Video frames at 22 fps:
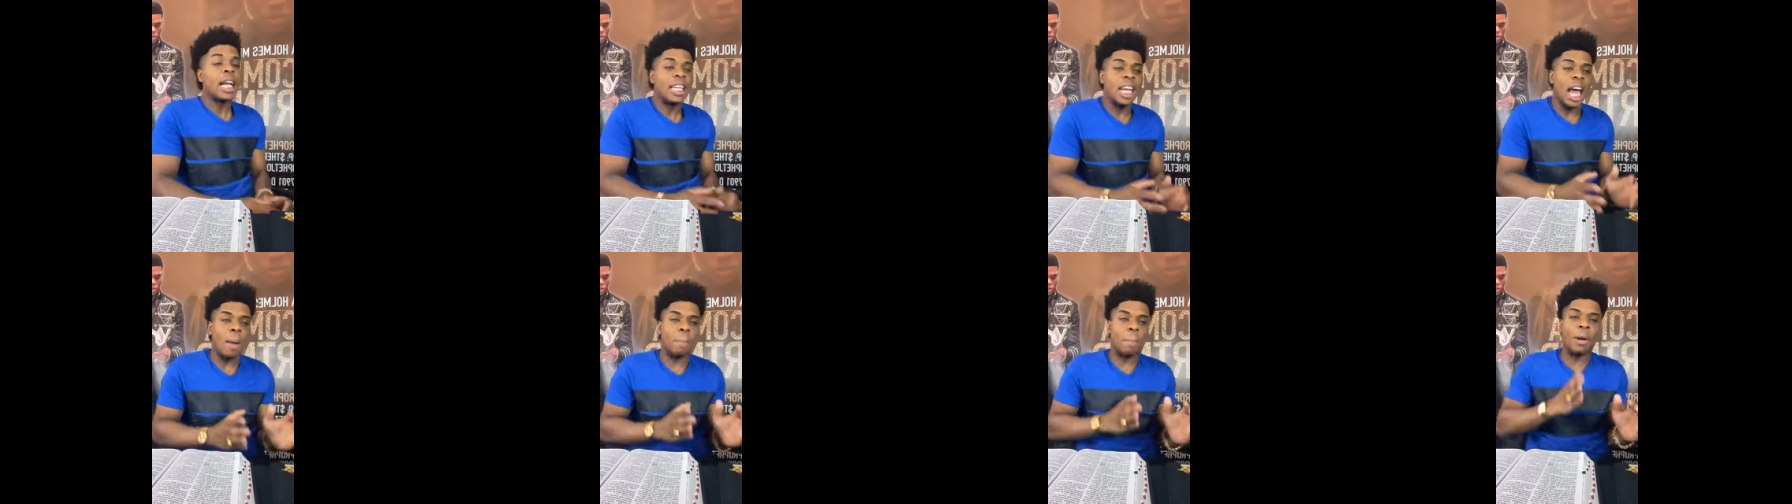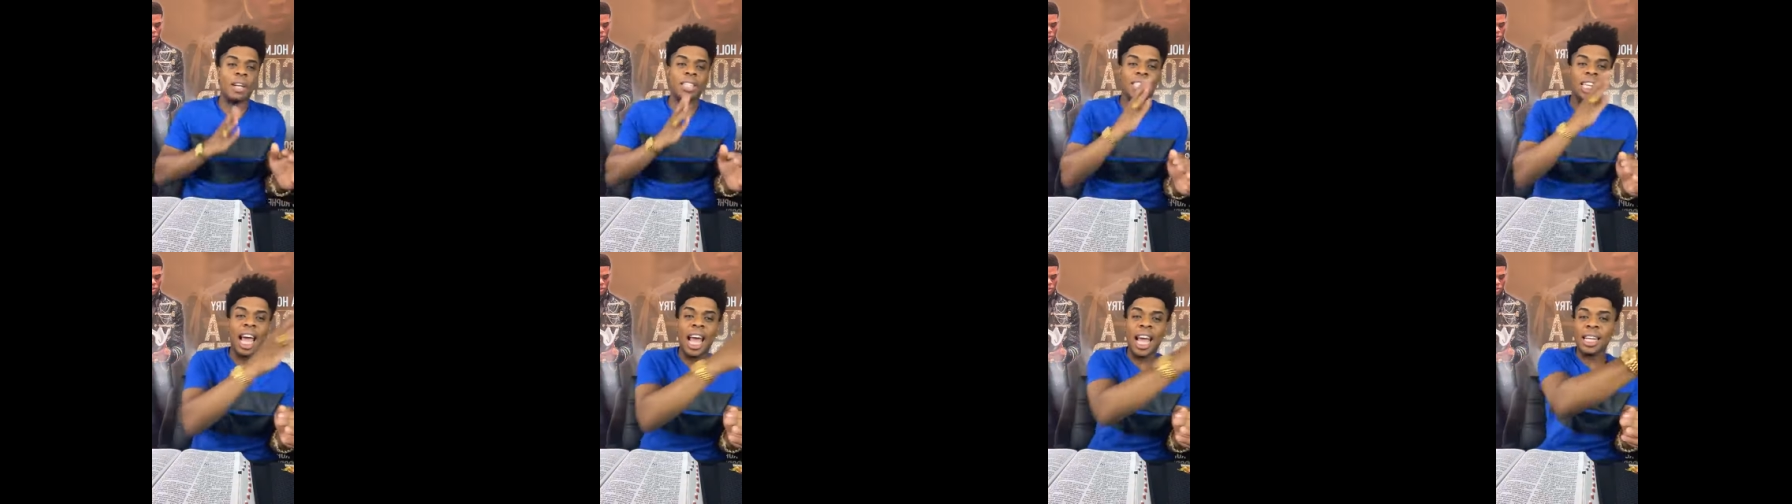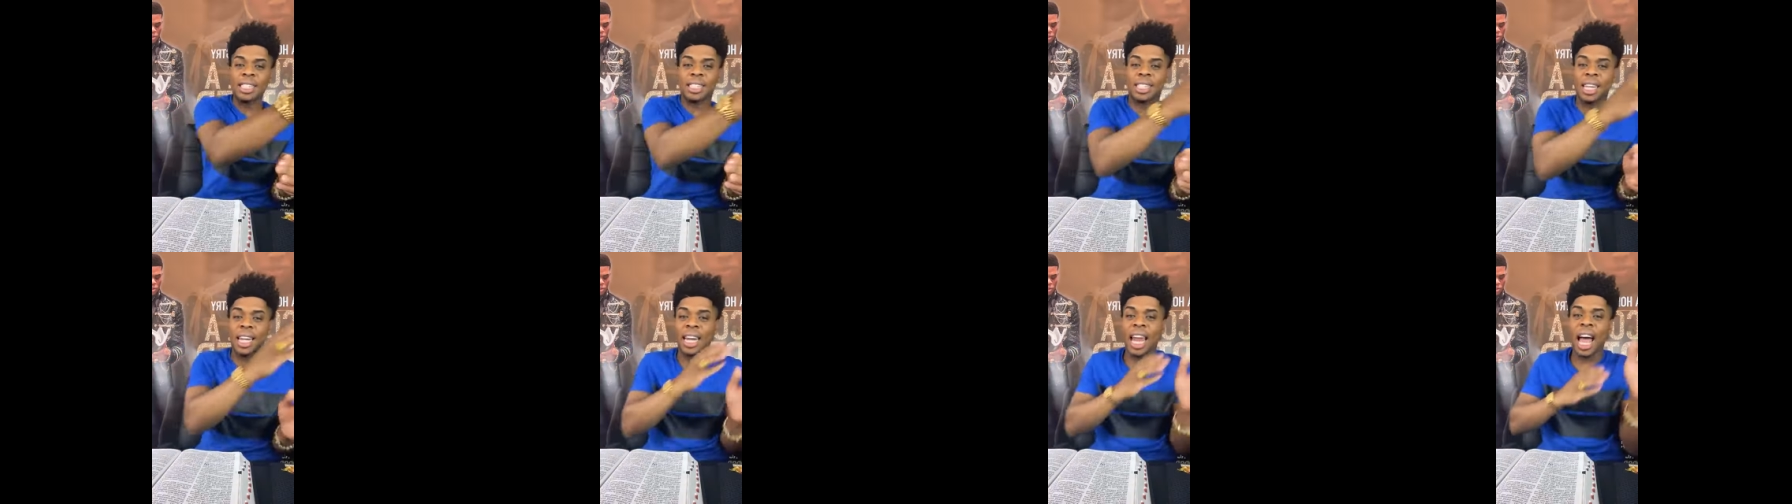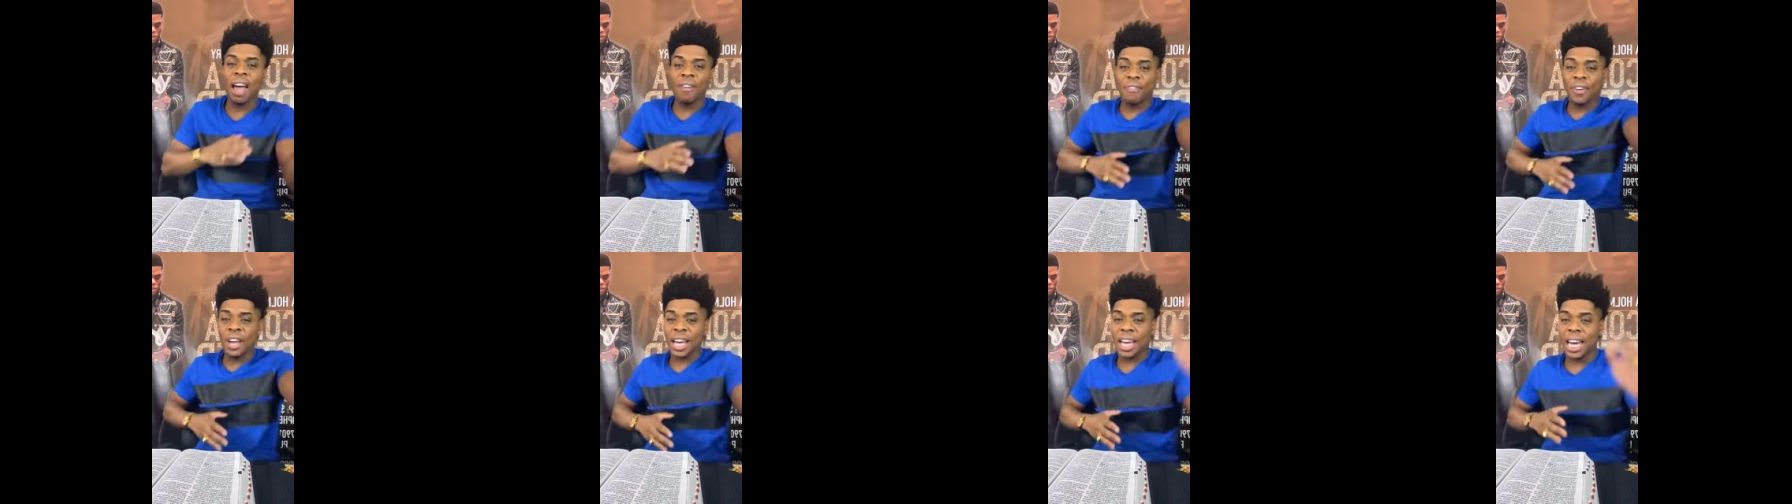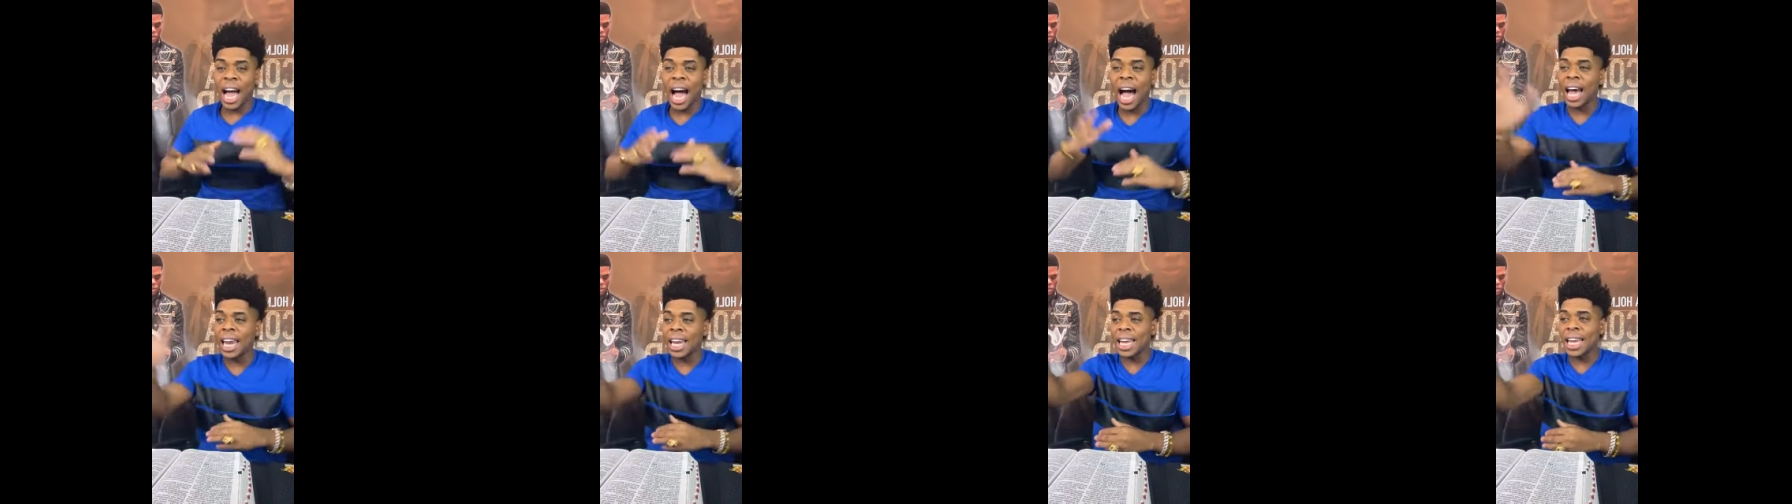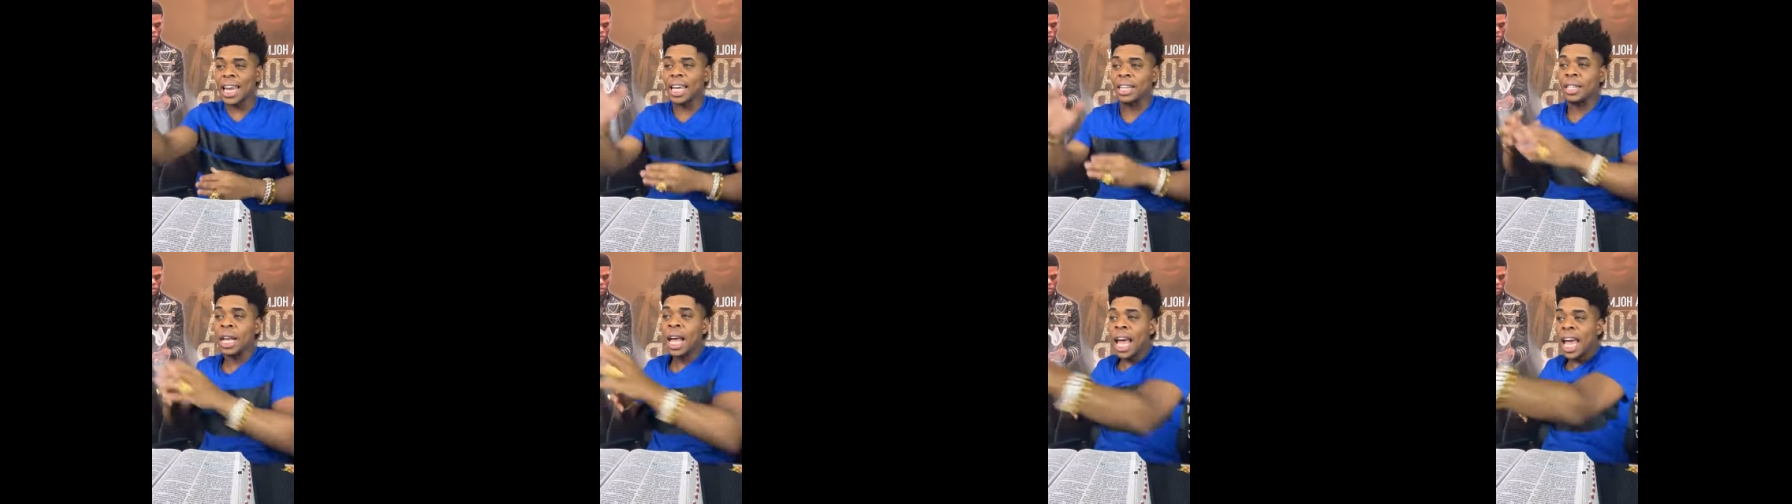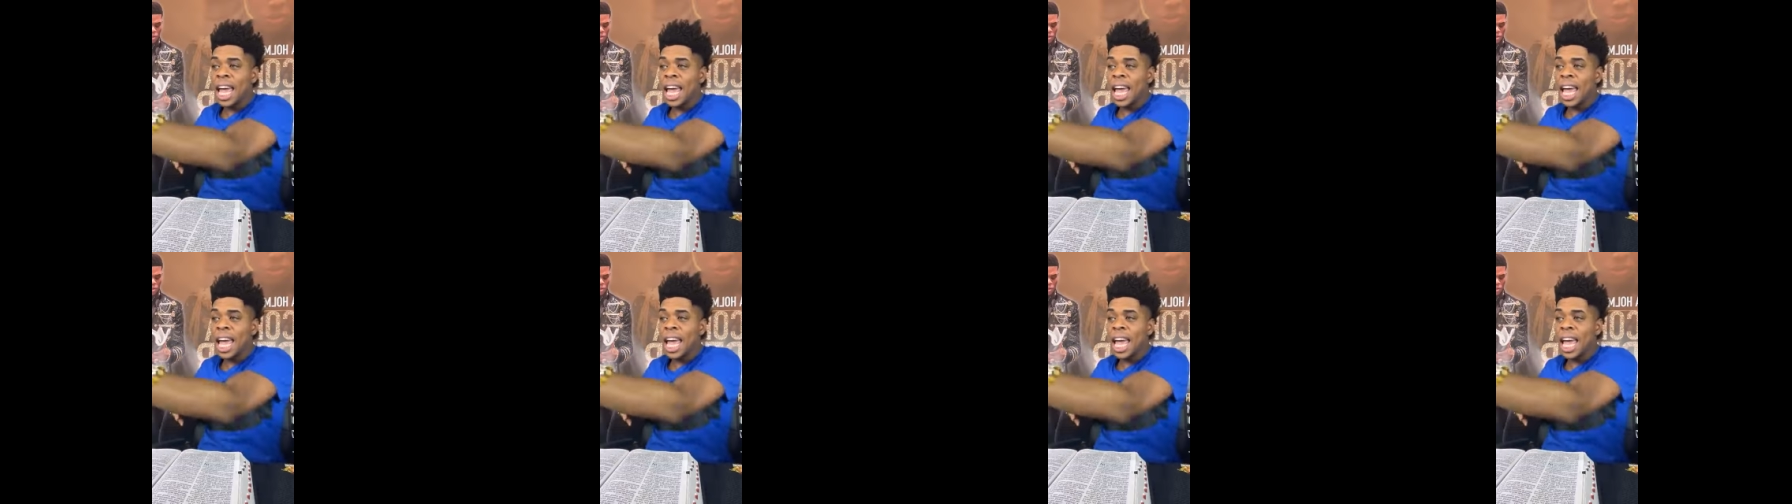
that pertains to life and godliness.